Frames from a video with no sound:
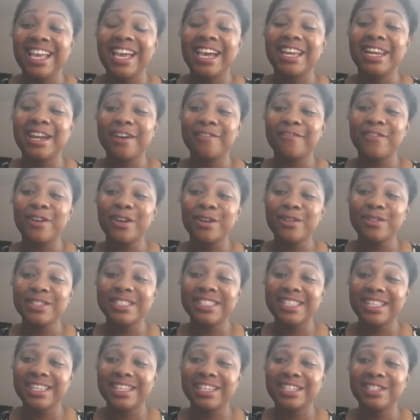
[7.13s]
and I
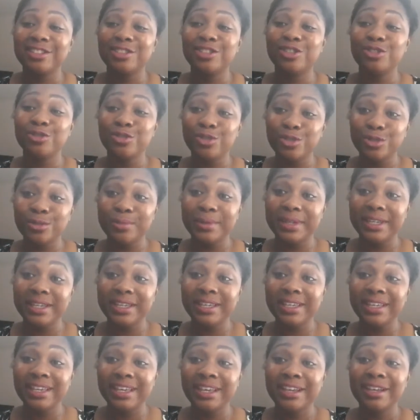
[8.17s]
first seen Juju
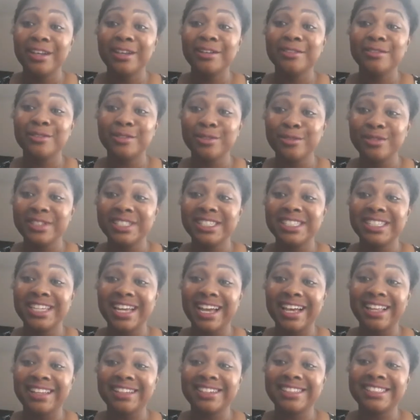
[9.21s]
B do this
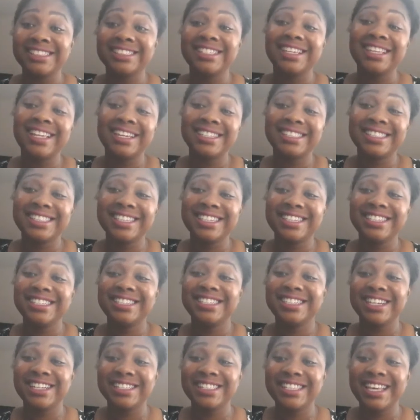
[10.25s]
challenge, then I seen
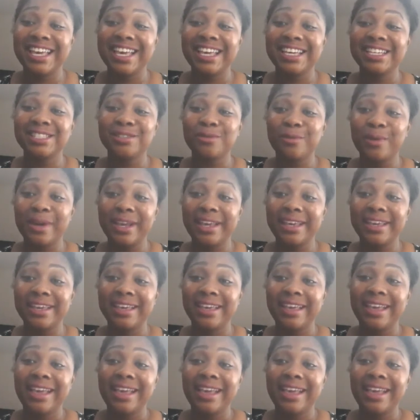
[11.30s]
Shantae's way,